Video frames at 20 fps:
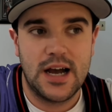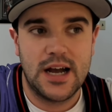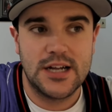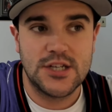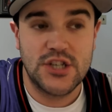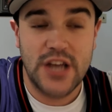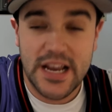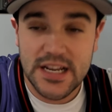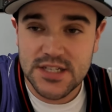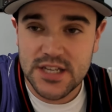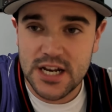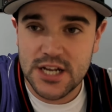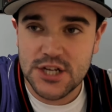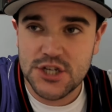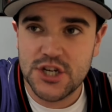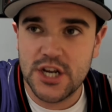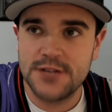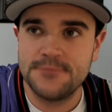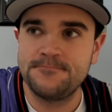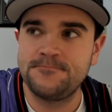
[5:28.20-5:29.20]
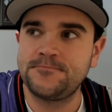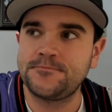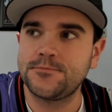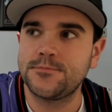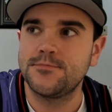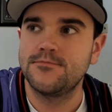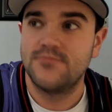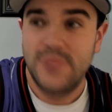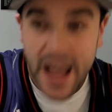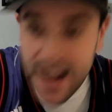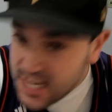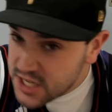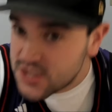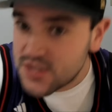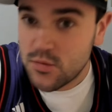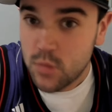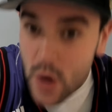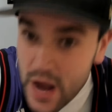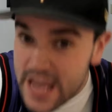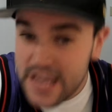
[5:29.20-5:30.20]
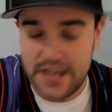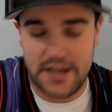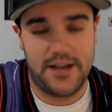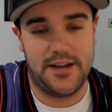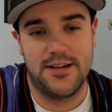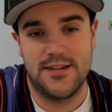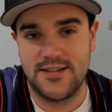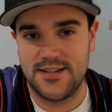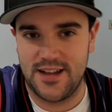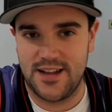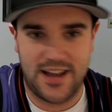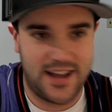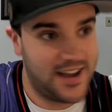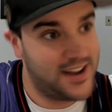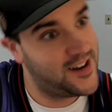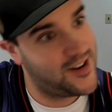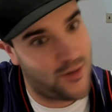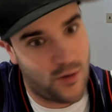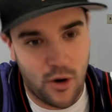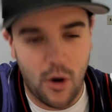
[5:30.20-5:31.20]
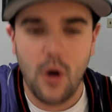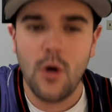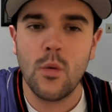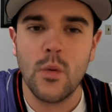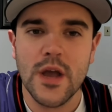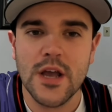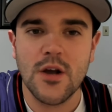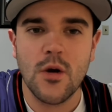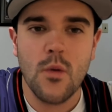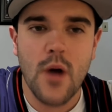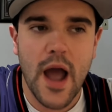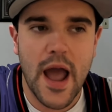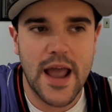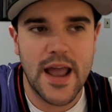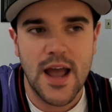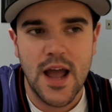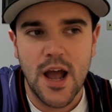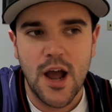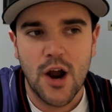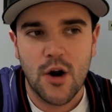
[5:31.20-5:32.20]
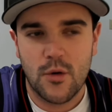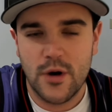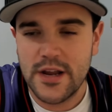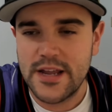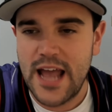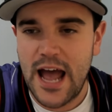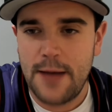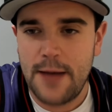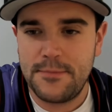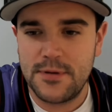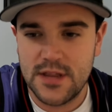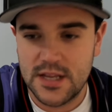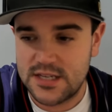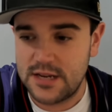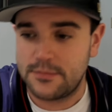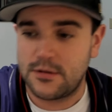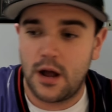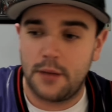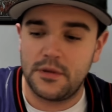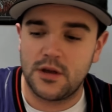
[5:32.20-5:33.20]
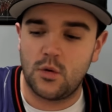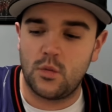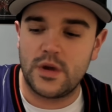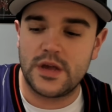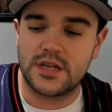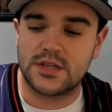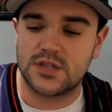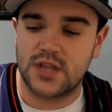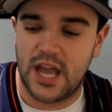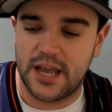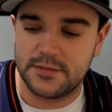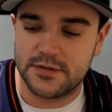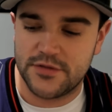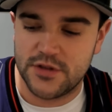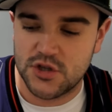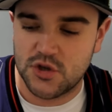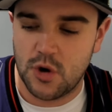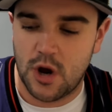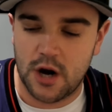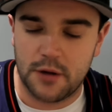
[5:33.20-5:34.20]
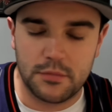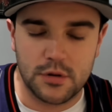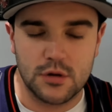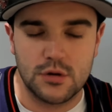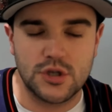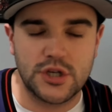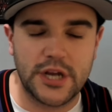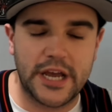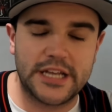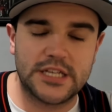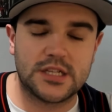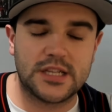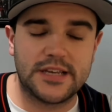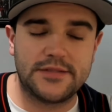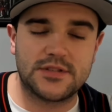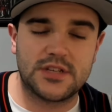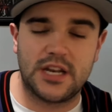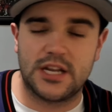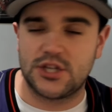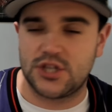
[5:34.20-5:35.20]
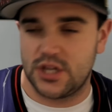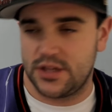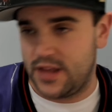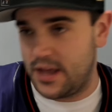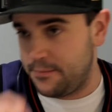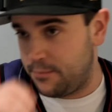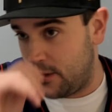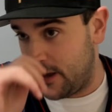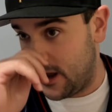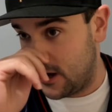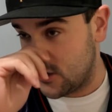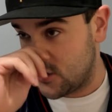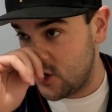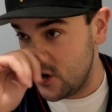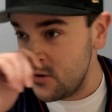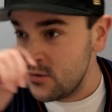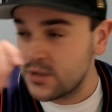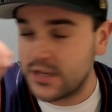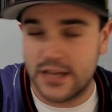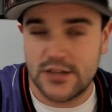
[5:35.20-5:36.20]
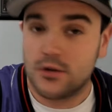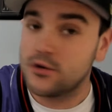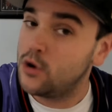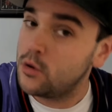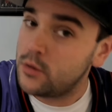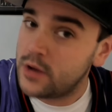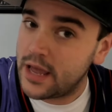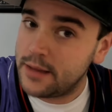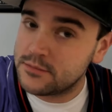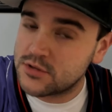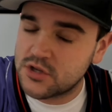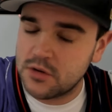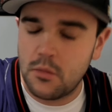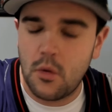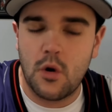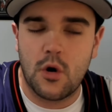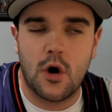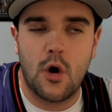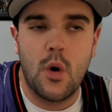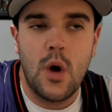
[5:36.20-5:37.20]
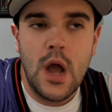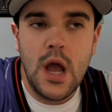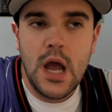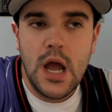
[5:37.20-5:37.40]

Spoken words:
Jay's Edition next week. All week away. Recapping this upcoming week's games for the Toronto Blue Jays. Leafs Edition. They play on Tuesday. So no games tomorrow.